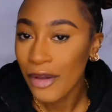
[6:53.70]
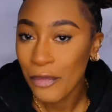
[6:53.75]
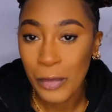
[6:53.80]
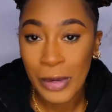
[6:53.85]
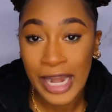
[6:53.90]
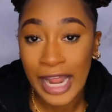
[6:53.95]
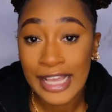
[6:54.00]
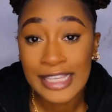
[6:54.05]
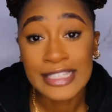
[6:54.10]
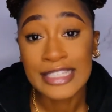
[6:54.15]

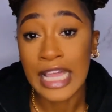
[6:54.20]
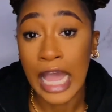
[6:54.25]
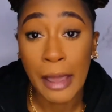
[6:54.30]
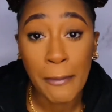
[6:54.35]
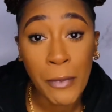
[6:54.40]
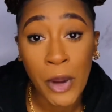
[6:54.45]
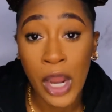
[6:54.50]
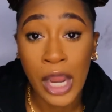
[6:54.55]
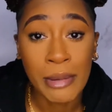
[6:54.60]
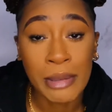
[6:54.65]
I
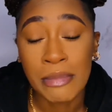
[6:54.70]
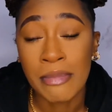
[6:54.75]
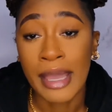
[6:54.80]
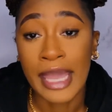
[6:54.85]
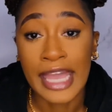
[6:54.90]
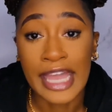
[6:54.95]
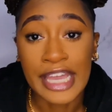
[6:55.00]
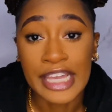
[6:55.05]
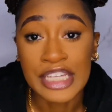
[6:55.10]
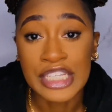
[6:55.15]
stopped perming
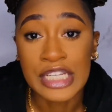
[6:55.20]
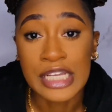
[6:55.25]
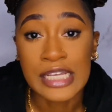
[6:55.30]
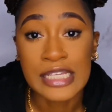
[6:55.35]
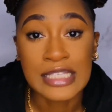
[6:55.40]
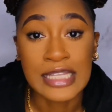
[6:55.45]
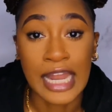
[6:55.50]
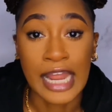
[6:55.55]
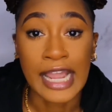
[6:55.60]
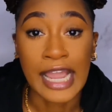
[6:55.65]
my
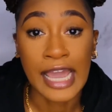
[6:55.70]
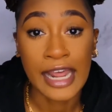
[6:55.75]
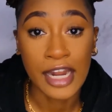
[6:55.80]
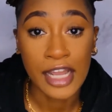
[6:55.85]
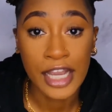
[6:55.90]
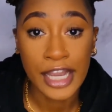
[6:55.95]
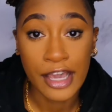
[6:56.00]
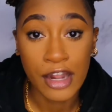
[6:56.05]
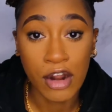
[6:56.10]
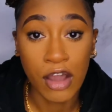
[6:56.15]
edges and I kind
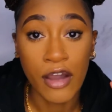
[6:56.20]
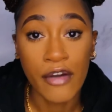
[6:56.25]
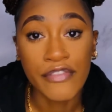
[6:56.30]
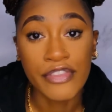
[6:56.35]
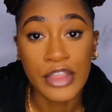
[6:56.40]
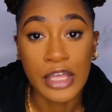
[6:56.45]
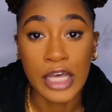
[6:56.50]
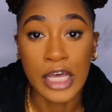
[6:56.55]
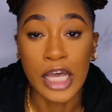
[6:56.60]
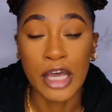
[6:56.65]
of cut
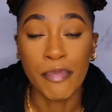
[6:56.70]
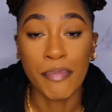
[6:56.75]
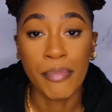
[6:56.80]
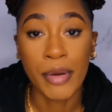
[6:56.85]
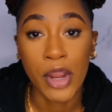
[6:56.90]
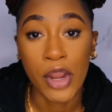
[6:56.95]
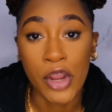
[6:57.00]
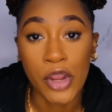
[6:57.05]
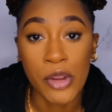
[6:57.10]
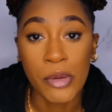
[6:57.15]
off the
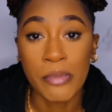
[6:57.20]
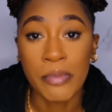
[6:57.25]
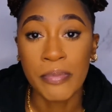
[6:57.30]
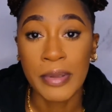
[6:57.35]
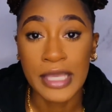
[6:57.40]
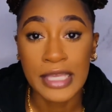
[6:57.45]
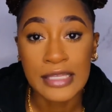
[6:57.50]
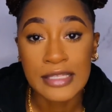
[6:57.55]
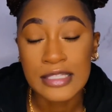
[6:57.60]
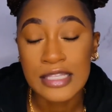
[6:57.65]
perm
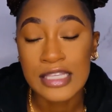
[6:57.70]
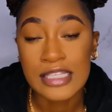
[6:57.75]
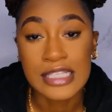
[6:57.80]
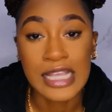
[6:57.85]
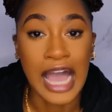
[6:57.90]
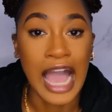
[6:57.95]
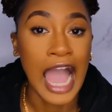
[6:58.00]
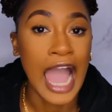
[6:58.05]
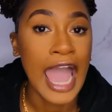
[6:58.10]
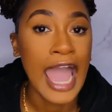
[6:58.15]
pieces,
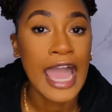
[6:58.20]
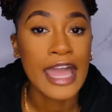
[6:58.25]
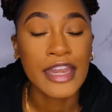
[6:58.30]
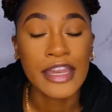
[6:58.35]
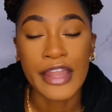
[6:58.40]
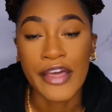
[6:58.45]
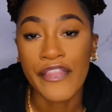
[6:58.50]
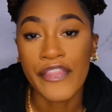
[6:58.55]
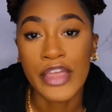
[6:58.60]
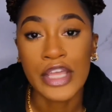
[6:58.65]
I had
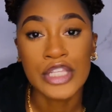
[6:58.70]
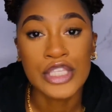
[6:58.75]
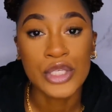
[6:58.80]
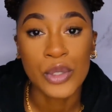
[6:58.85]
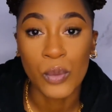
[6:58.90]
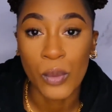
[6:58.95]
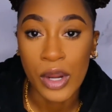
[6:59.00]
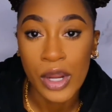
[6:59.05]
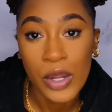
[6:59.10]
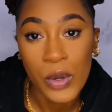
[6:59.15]
nothing
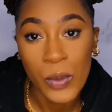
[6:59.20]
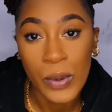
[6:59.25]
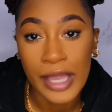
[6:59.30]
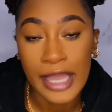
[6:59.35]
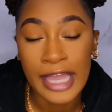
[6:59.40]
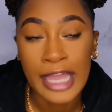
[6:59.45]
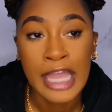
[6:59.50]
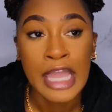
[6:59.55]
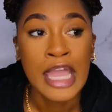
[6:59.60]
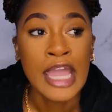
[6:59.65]
to work
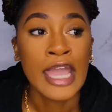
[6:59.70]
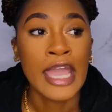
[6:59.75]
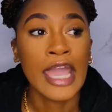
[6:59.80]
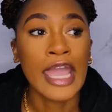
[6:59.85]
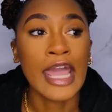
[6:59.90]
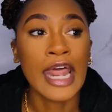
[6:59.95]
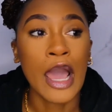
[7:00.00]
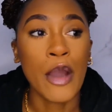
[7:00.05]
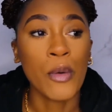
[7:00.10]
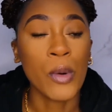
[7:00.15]
with.
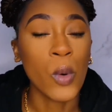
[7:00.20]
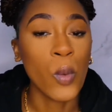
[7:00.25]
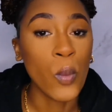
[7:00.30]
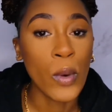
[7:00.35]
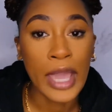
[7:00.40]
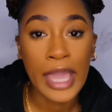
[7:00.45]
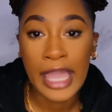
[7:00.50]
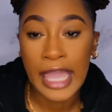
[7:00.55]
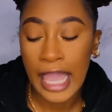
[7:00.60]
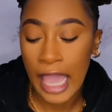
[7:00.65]
And
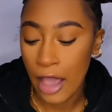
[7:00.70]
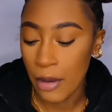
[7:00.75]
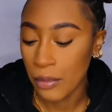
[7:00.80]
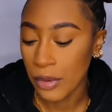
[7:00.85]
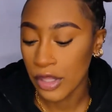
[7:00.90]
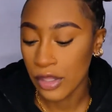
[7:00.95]
I would